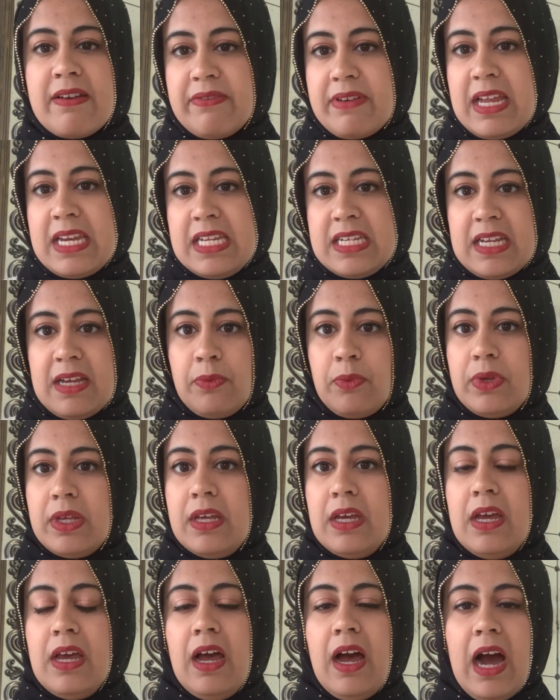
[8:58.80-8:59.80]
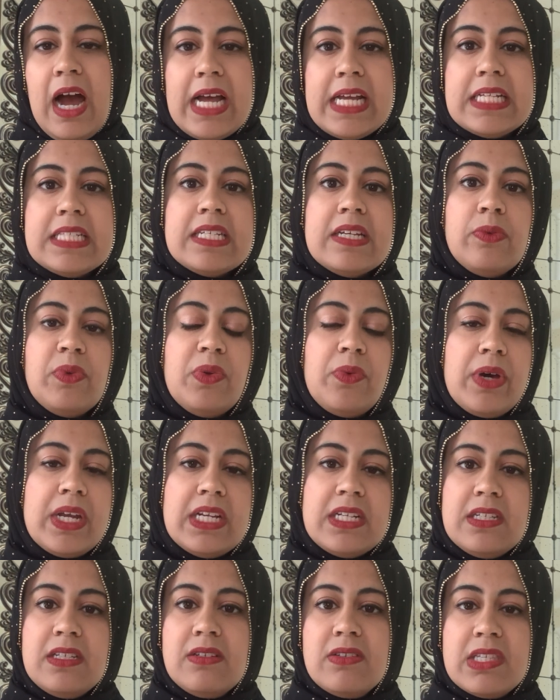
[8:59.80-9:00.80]
anytime we hiked and we
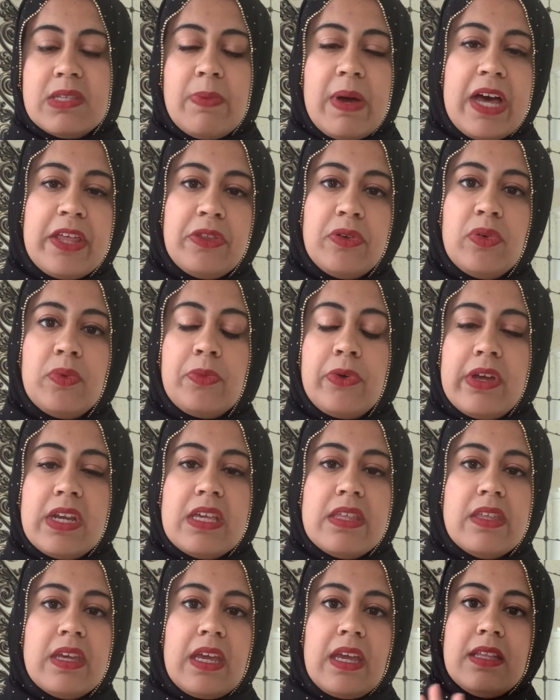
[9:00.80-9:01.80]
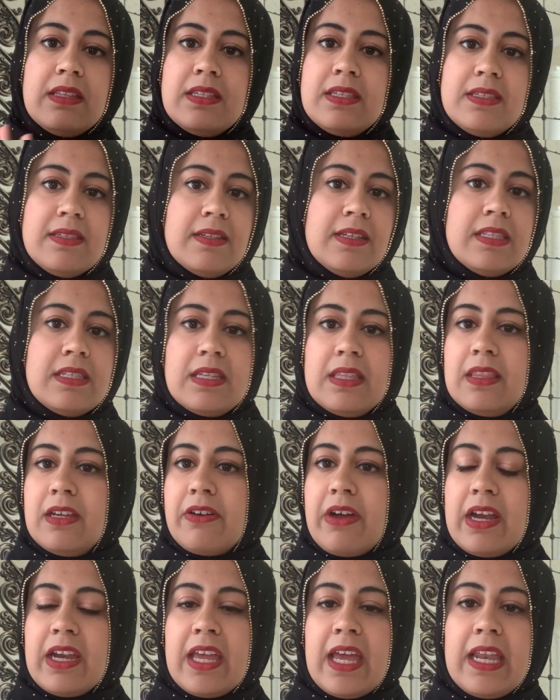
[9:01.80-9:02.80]
wanted to use the bathroom or anything. It's in the
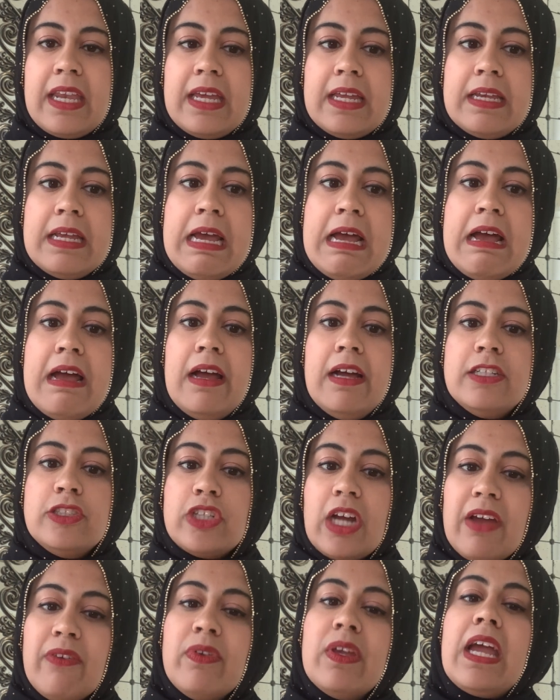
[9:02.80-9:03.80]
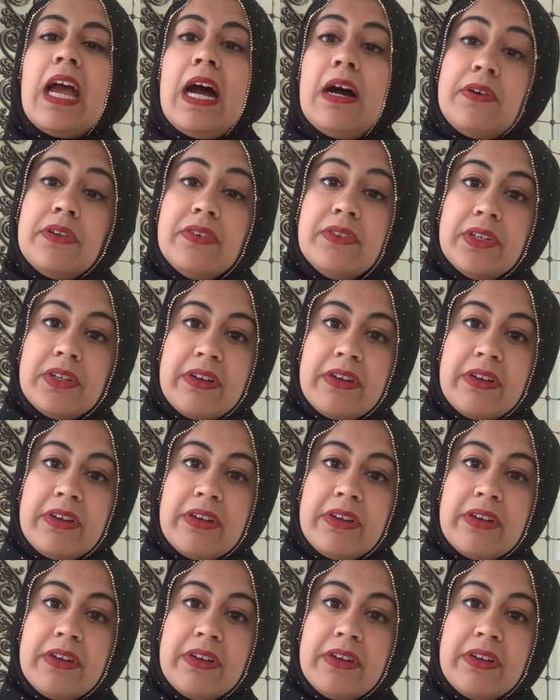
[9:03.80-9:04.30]
Grand Canyon. Driving out of the